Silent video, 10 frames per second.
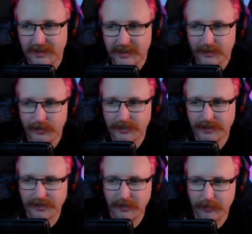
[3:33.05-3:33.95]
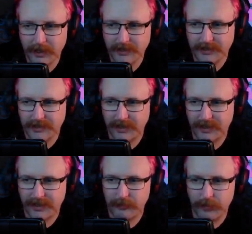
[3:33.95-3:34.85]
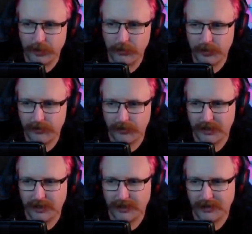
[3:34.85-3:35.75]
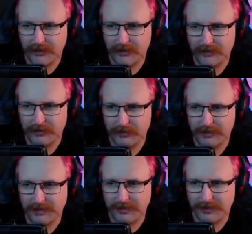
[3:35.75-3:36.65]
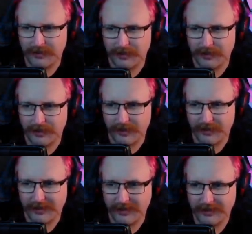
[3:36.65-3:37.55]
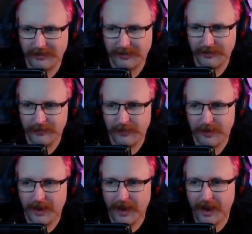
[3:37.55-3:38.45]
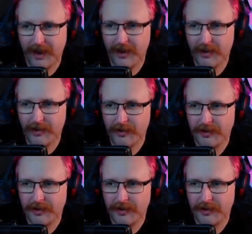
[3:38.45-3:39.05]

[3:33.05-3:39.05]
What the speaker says: which is amazing, and I built one over here because I wanted to see what they look like. How